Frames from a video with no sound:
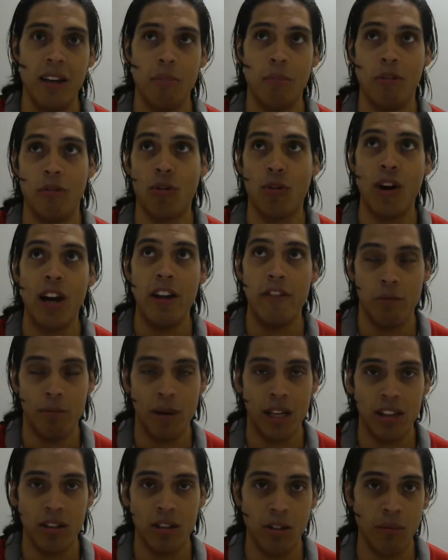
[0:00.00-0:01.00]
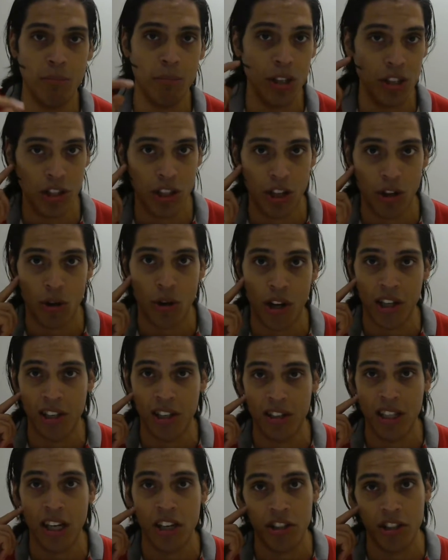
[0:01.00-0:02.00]
Before I even met the missionary
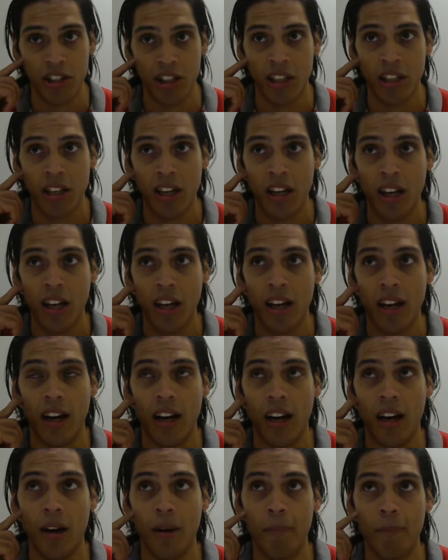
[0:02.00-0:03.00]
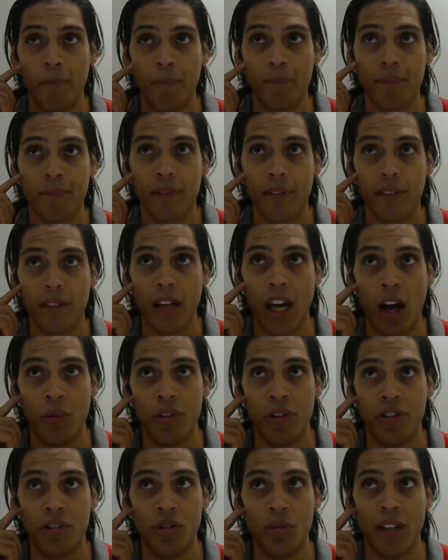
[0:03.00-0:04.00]
organization, I
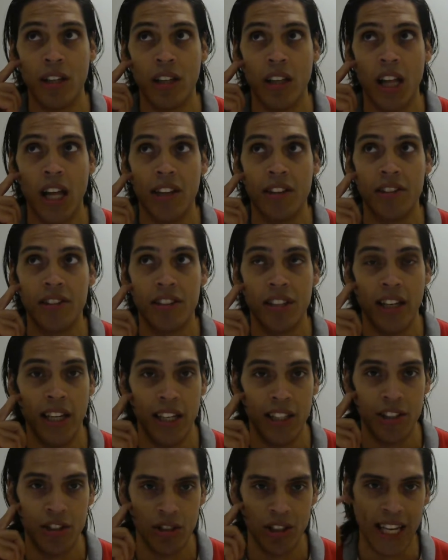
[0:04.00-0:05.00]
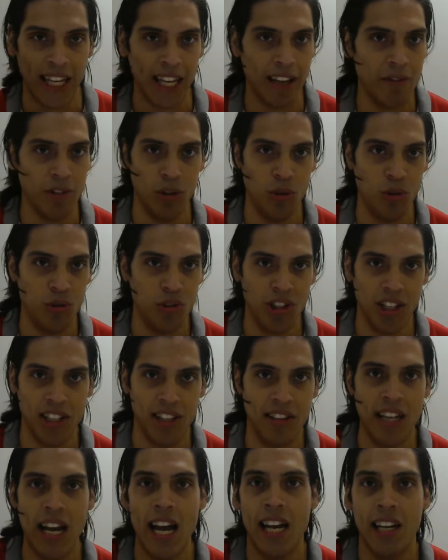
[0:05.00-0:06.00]
was doing a lot of study into like evolution
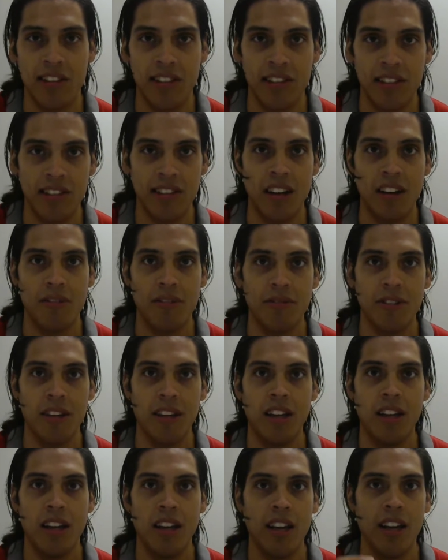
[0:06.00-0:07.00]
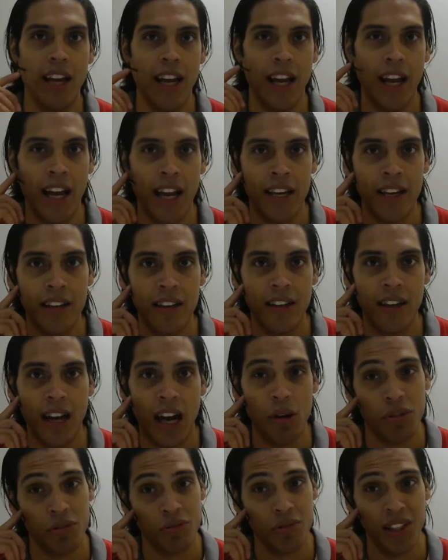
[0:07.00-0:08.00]
and science and stuff, and
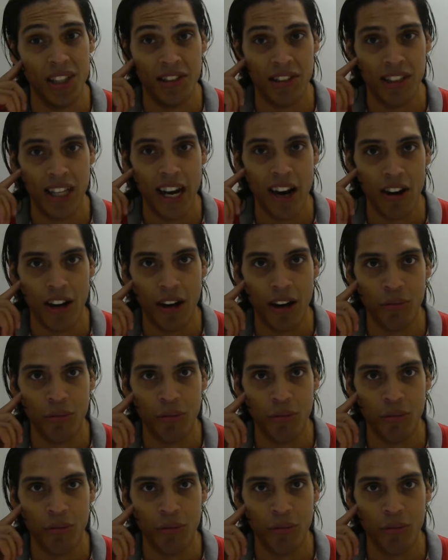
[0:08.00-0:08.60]
I was really scared.